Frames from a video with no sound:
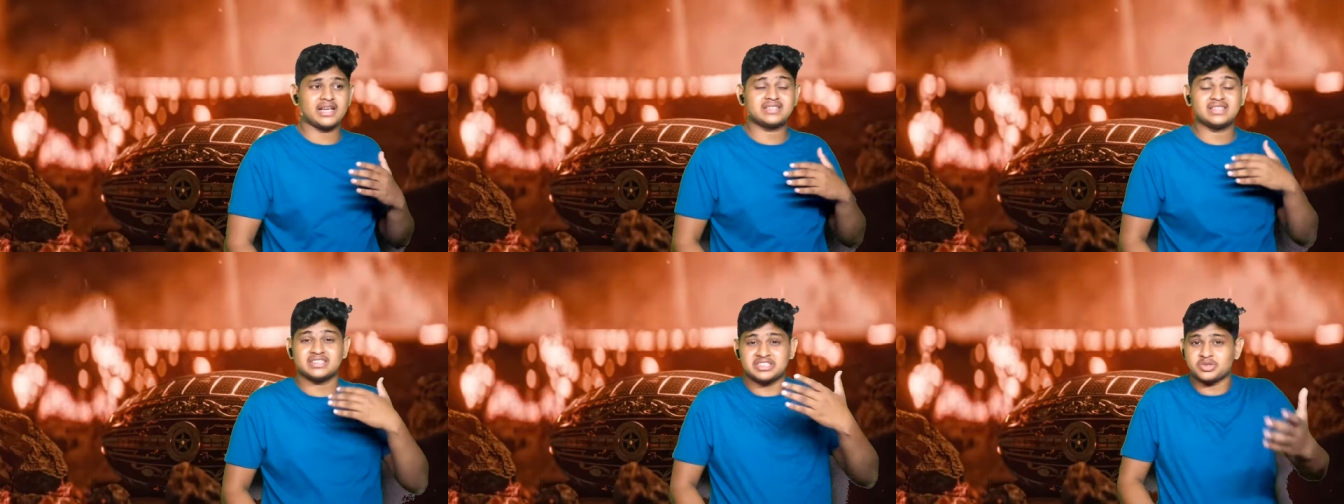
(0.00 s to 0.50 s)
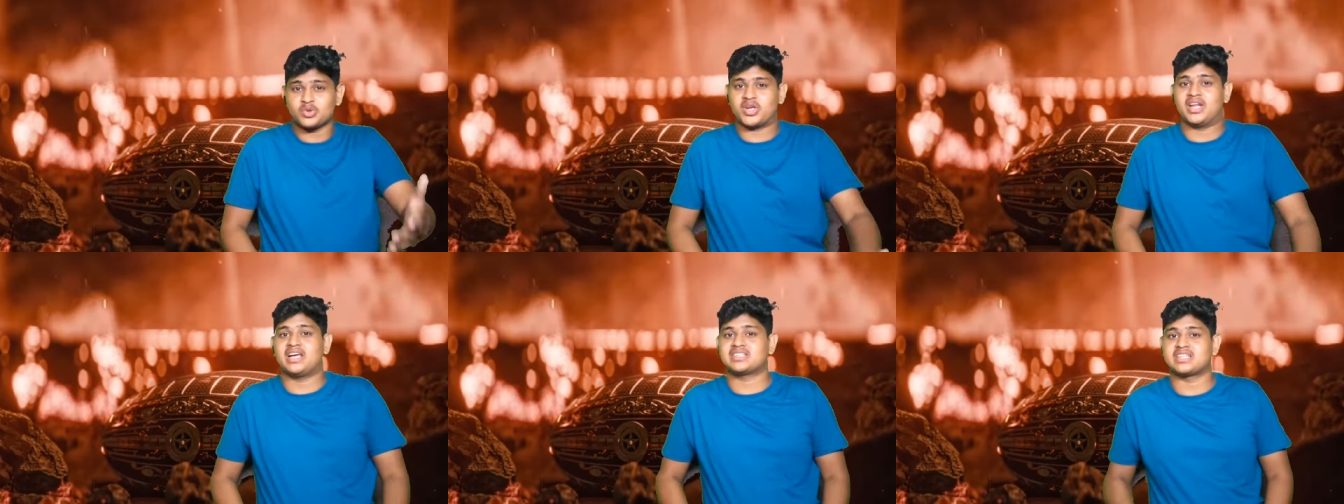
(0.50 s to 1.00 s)
galaxy
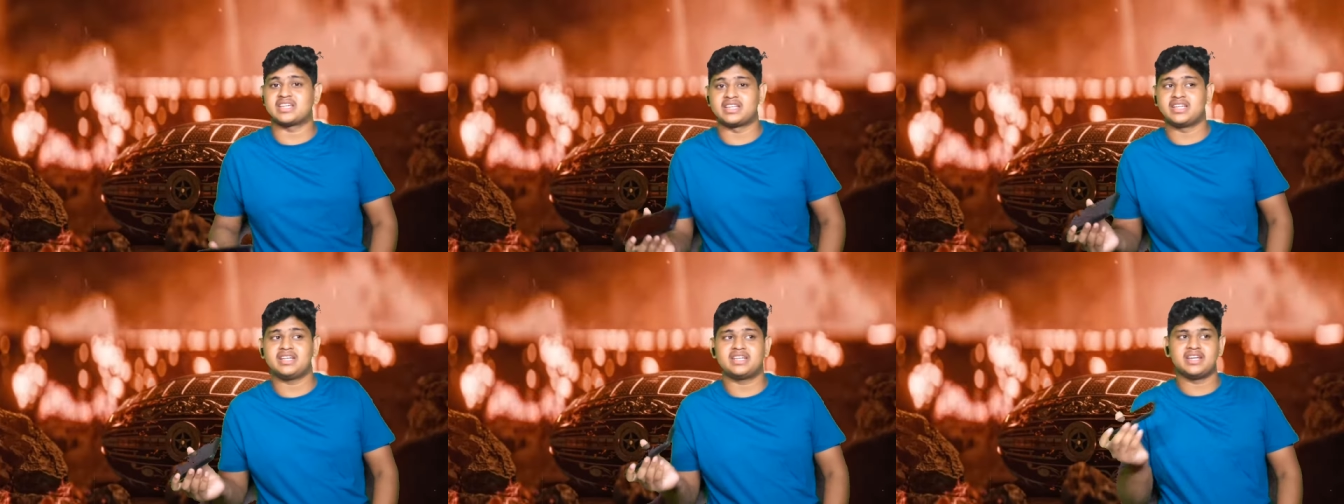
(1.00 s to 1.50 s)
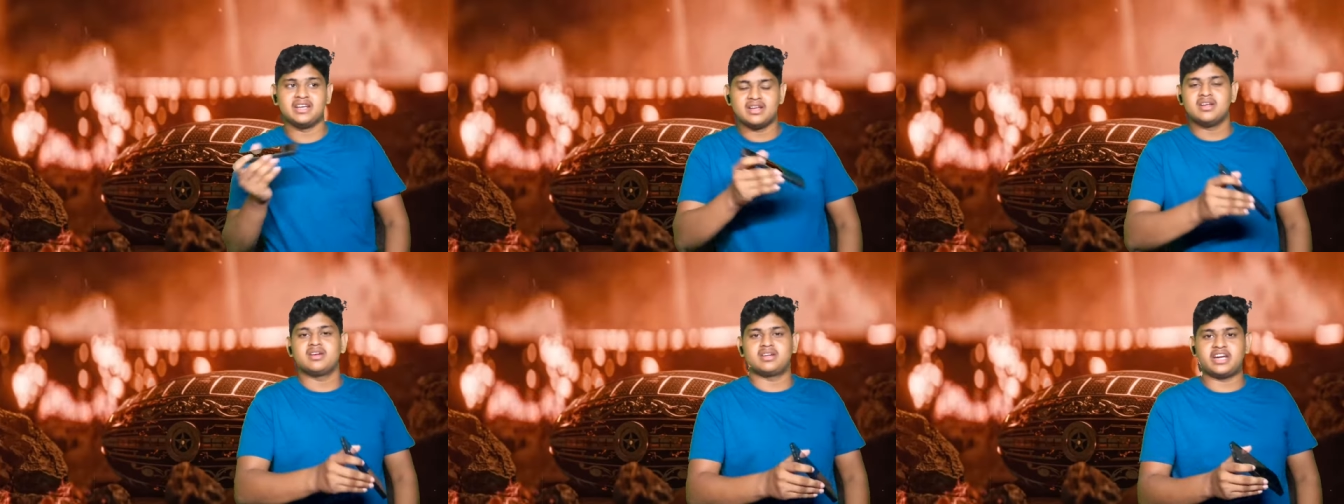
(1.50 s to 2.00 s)
and galaxy and
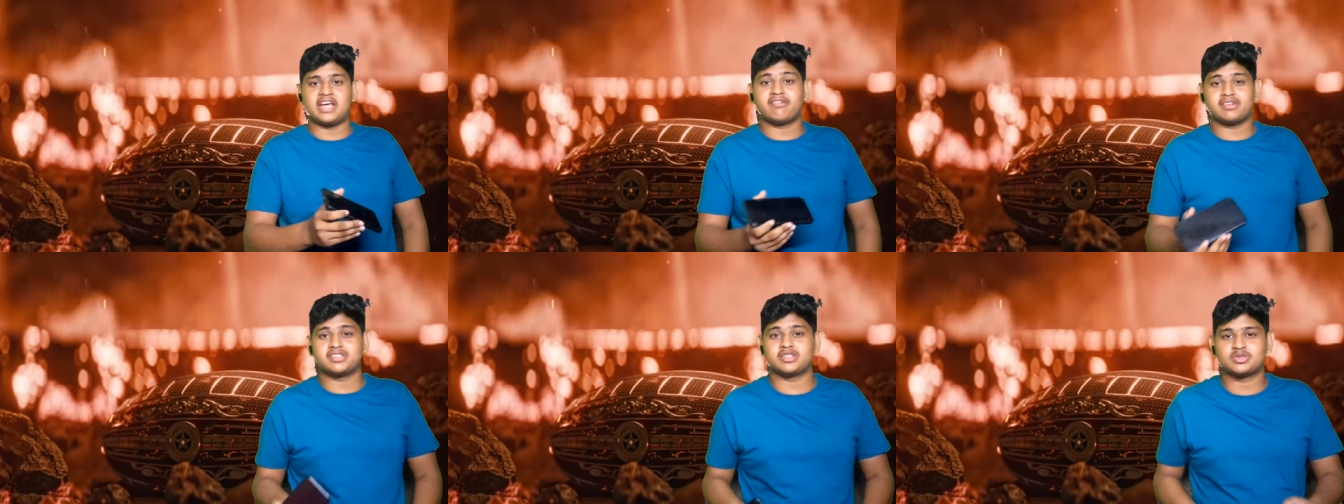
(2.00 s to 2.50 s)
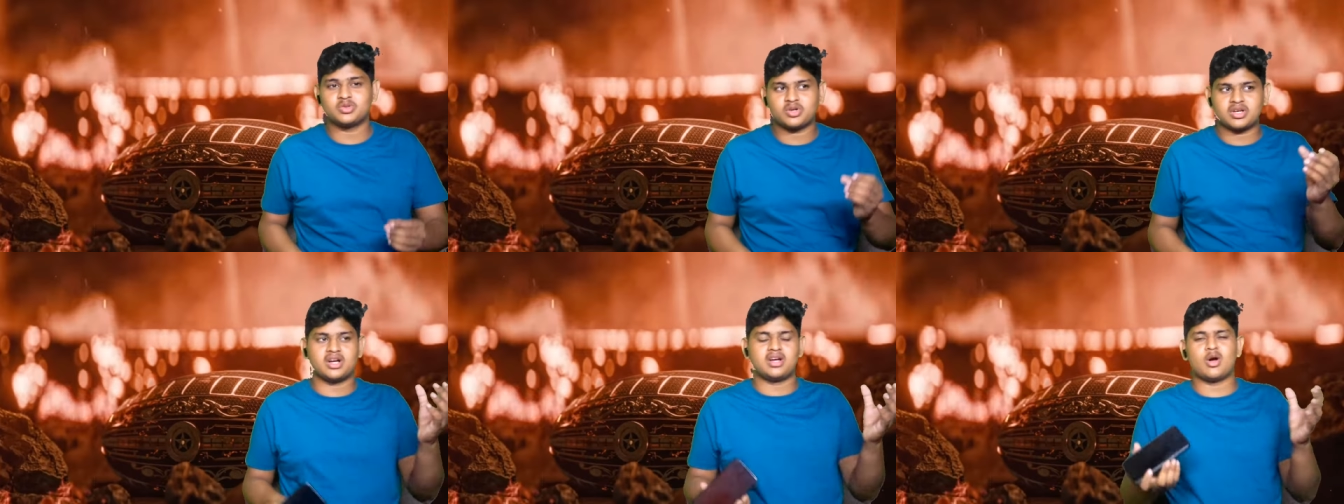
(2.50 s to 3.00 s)
travel just
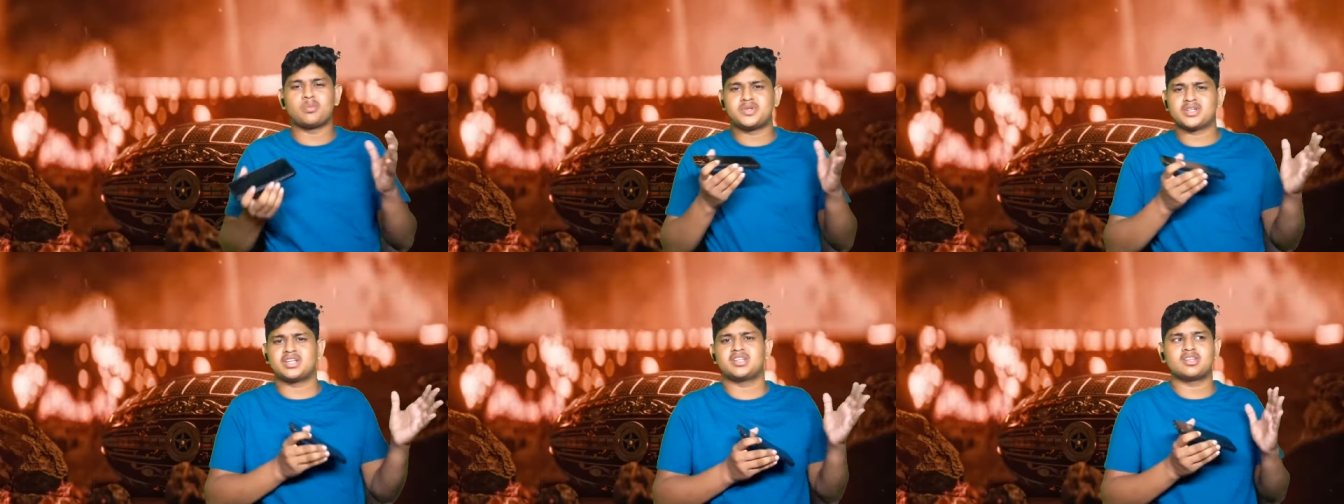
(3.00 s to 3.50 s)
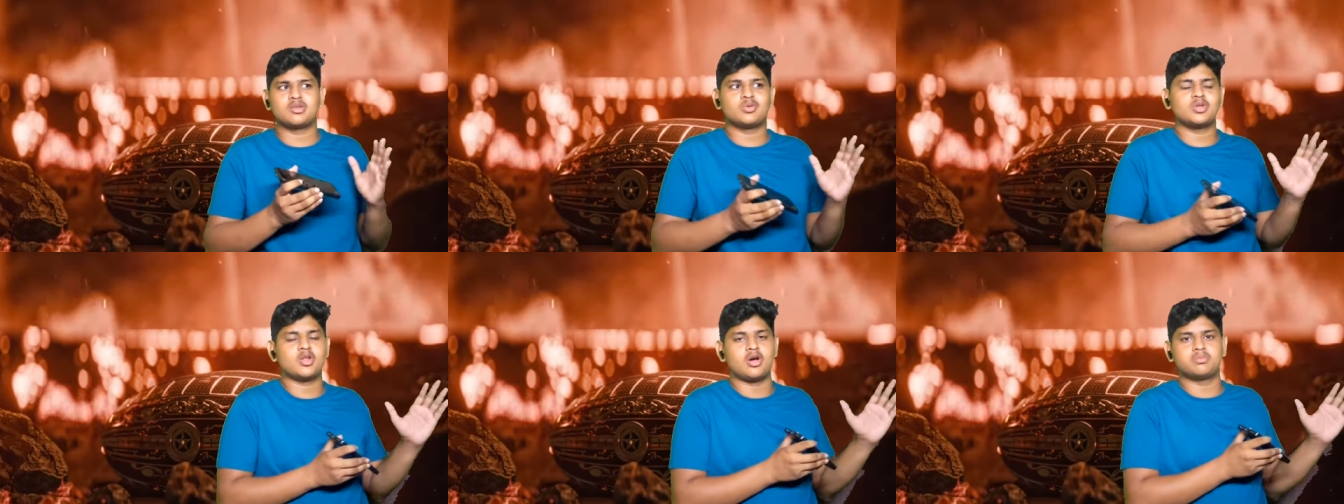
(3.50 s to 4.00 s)
object in
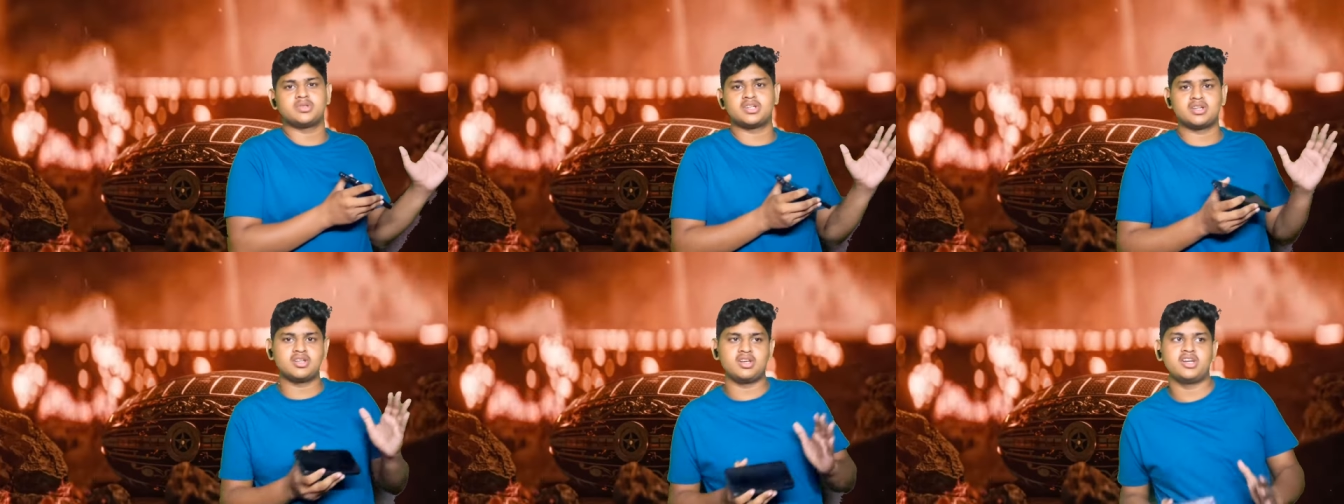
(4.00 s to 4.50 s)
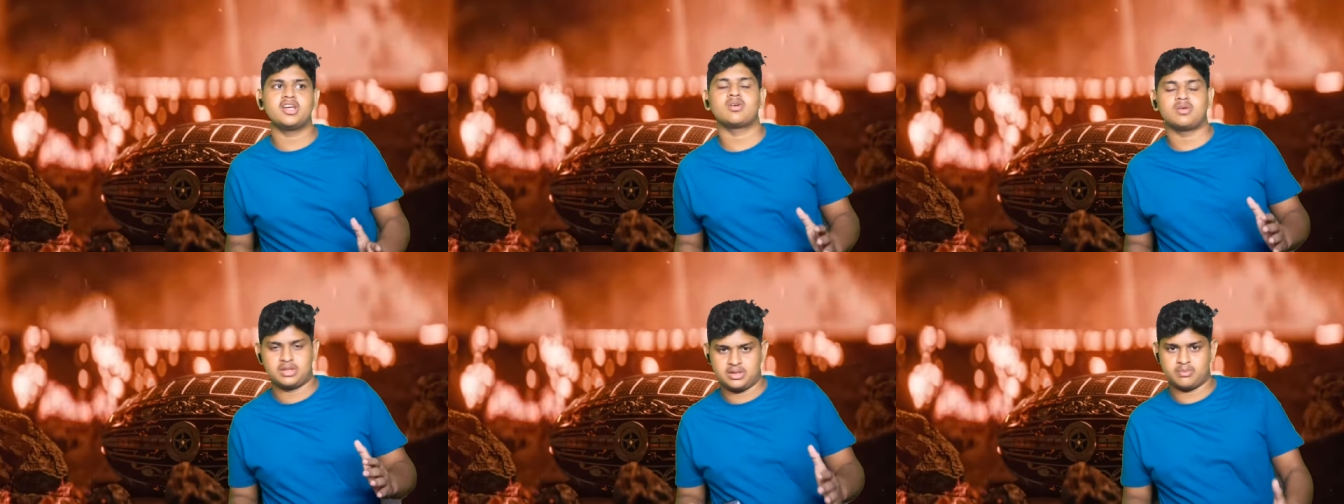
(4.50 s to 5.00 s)
the object in the India,